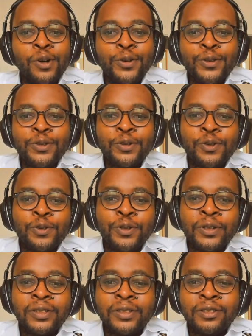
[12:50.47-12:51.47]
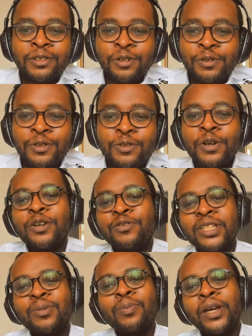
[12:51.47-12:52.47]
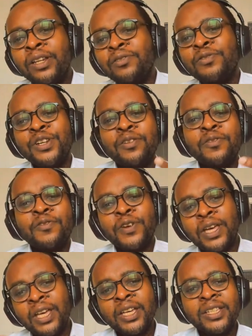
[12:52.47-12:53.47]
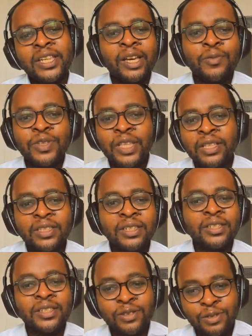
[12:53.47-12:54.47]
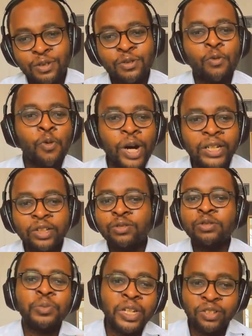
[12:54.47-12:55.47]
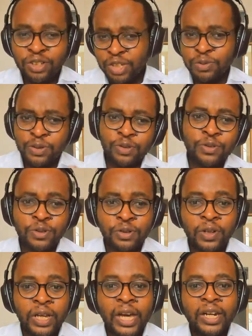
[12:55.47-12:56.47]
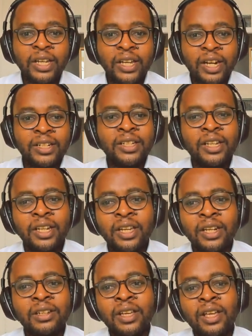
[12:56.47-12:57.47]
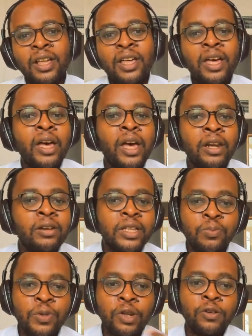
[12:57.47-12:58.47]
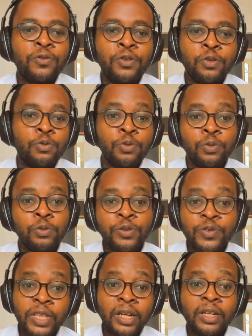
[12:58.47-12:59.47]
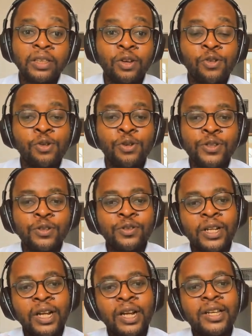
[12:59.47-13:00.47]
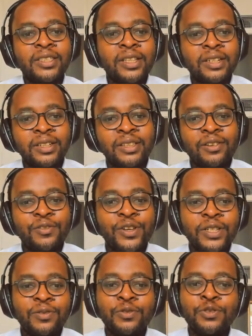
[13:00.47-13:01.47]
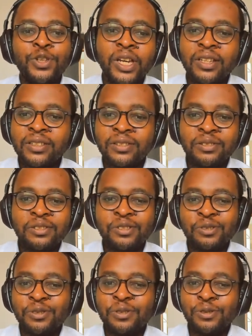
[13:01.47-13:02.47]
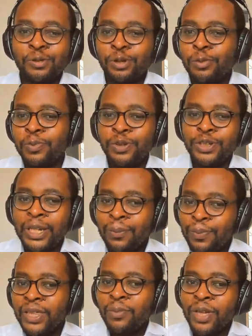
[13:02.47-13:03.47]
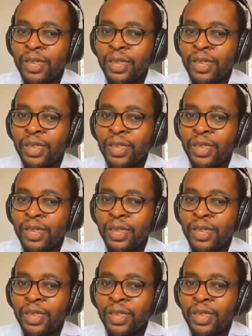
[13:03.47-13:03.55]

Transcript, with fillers: Also could, try to explain in very vague circumstances, what it would mean, because she was also doing an undergrad degree. And as many of you who have studied the course, you realize that in the first few years, you deepen the